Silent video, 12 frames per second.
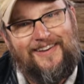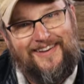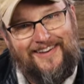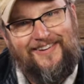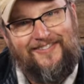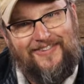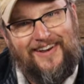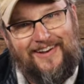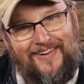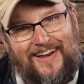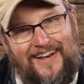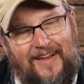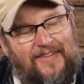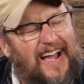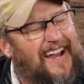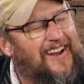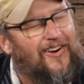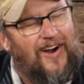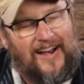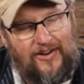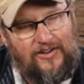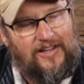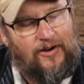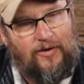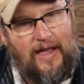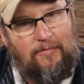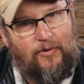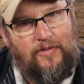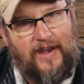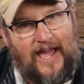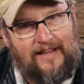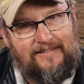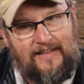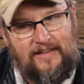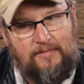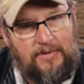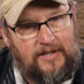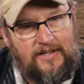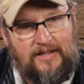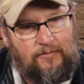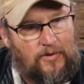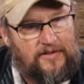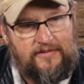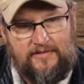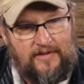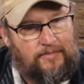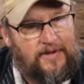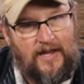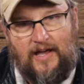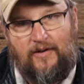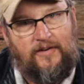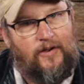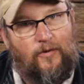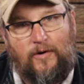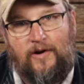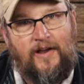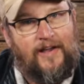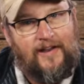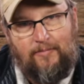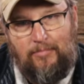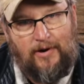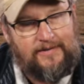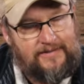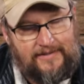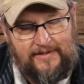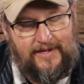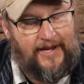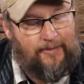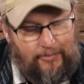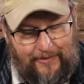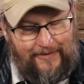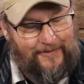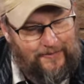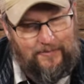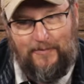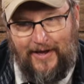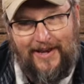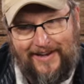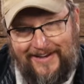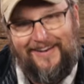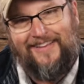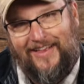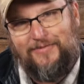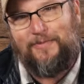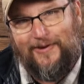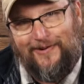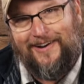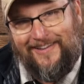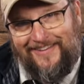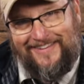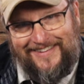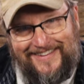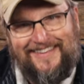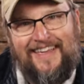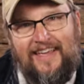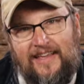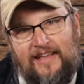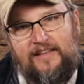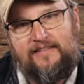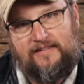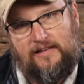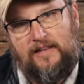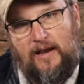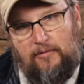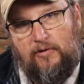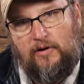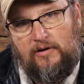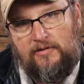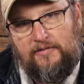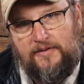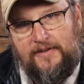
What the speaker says: You're funny, right? I mean, I know you got a Labrador that accidentally bit a kid once or something. I don't know, or barked at the neighbor. But let's be real, it's still a Labrador.